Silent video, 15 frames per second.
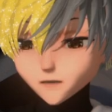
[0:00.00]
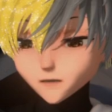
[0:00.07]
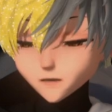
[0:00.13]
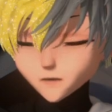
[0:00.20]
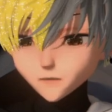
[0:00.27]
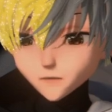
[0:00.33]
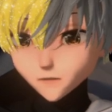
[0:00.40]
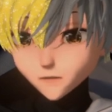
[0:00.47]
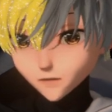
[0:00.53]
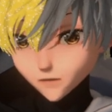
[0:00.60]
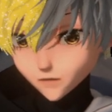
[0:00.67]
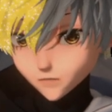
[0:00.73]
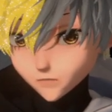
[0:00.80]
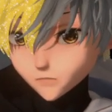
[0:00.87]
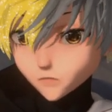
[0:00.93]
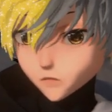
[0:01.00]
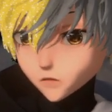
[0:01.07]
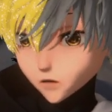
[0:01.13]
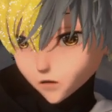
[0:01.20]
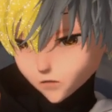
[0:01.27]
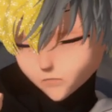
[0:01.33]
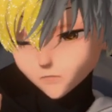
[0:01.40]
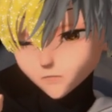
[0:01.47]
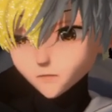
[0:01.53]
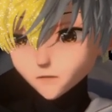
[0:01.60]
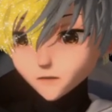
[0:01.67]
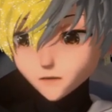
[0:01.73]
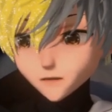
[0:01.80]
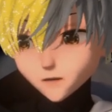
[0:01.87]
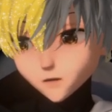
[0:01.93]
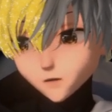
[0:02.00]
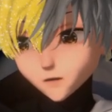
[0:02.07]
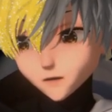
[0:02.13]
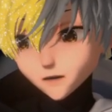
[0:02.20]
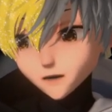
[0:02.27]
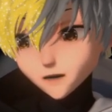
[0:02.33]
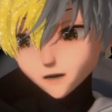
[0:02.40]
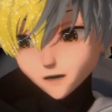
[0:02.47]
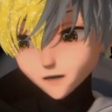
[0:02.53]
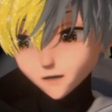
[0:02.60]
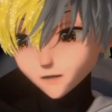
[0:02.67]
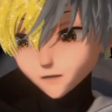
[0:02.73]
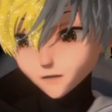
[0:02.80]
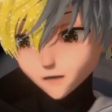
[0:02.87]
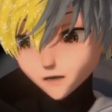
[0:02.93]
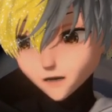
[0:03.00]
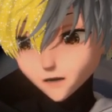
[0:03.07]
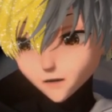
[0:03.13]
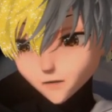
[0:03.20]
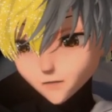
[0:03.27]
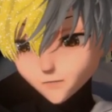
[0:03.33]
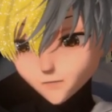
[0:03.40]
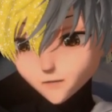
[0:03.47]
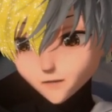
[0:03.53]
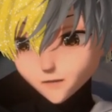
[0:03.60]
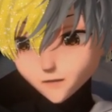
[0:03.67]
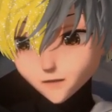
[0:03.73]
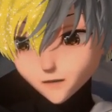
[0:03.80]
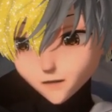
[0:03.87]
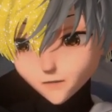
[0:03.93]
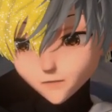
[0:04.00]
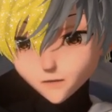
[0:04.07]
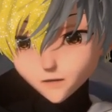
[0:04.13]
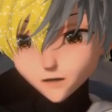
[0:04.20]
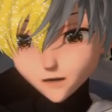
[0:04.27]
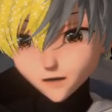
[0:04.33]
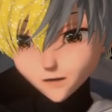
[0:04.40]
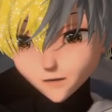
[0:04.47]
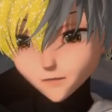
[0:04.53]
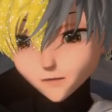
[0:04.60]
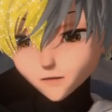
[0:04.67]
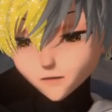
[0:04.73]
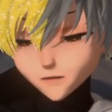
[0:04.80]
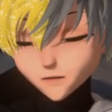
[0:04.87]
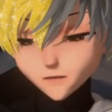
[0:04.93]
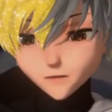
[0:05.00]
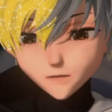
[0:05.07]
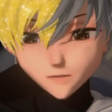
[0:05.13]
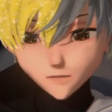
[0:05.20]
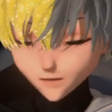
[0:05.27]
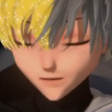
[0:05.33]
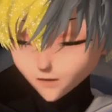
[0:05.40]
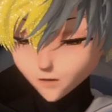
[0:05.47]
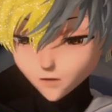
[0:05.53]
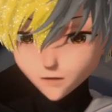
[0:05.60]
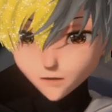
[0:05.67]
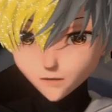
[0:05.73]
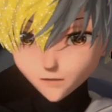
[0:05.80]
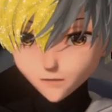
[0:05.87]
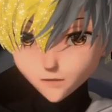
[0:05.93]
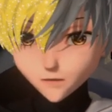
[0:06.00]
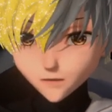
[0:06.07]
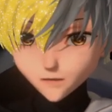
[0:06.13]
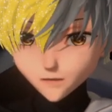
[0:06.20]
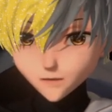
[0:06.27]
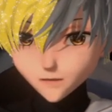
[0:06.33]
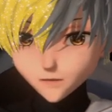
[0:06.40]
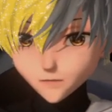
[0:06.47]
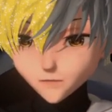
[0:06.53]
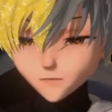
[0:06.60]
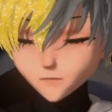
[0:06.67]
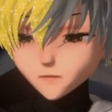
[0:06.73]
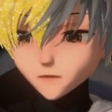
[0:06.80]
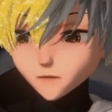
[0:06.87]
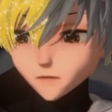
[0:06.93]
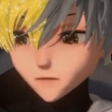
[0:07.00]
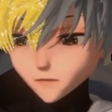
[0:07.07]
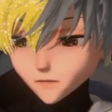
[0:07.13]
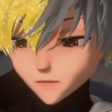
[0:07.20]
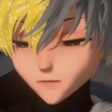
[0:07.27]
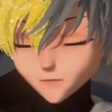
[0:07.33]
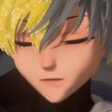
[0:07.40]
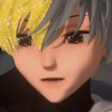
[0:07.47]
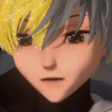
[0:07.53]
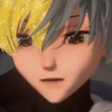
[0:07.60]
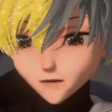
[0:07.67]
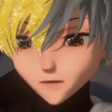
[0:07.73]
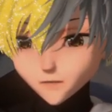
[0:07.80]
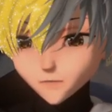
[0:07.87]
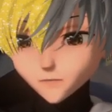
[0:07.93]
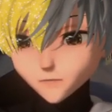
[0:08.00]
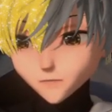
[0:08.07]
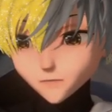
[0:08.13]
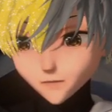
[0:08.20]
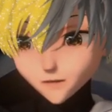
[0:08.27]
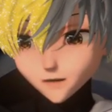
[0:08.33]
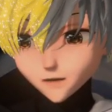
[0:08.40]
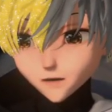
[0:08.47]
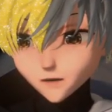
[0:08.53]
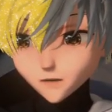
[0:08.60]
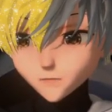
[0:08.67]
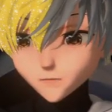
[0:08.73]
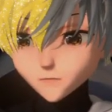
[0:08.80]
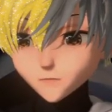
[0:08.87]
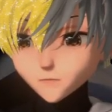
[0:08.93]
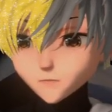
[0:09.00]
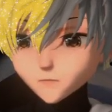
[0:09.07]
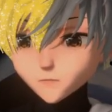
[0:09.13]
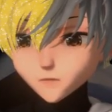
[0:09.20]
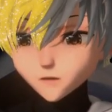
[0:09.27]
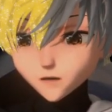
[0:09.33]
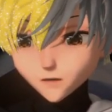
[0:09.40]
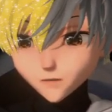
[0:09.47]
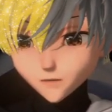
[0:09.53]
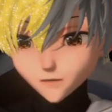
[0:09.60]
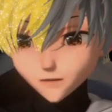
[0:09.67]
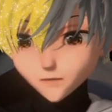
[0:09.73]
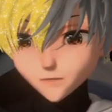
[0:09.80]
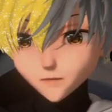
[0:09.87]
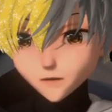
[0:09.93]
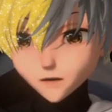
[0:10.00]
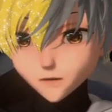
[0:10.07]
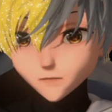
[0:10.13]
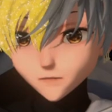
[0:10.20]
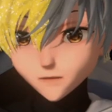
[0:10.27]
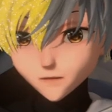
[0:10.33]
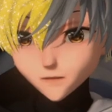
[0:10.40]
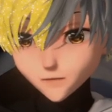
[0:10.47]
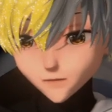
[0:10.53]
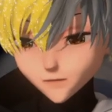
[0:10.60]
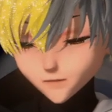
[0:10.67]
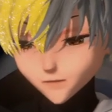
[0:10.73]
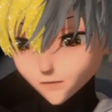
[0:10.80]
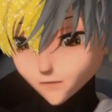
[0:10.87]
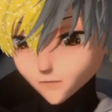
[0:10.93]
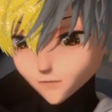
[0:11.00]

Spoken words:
going to be able to see it. Unless you want to add a post-processing behavior to your camera. That's a whole other video on itself. But for now, you're just going to have to go into VC Face to do it.